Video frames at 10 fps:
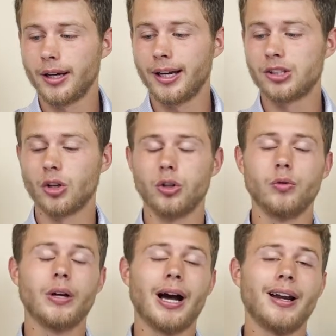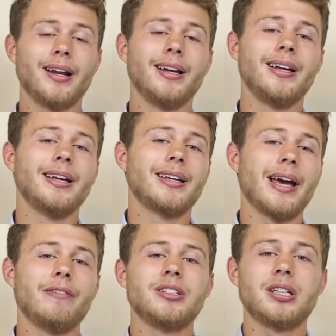And so you've got
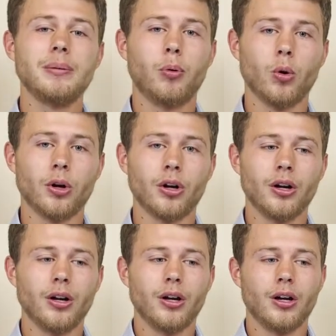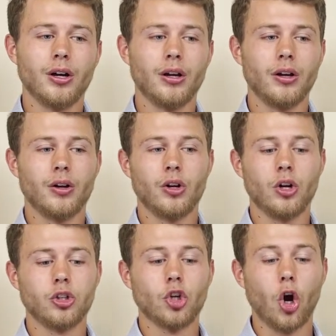Kevin T. Porter
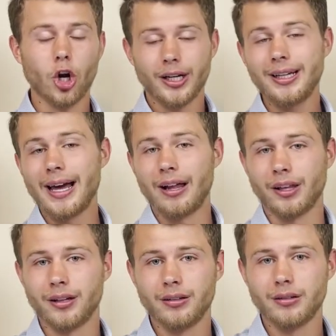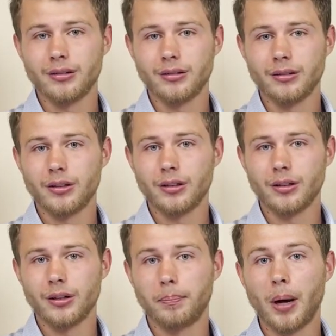targeting Ellen
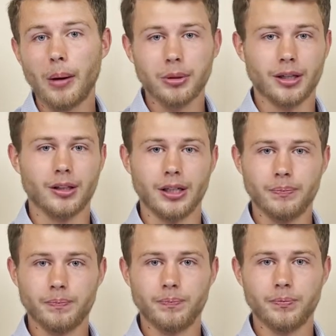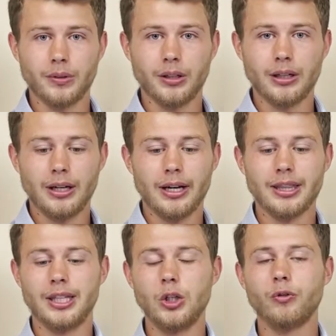publicly.
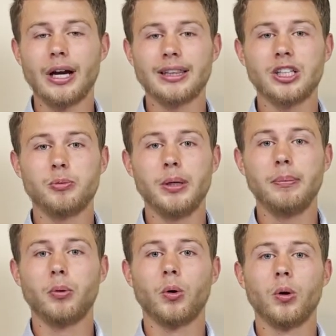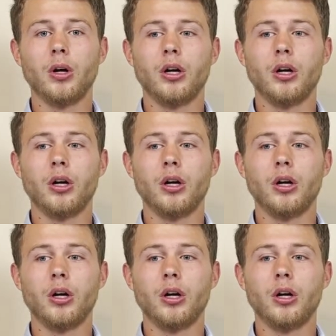Then you've got these people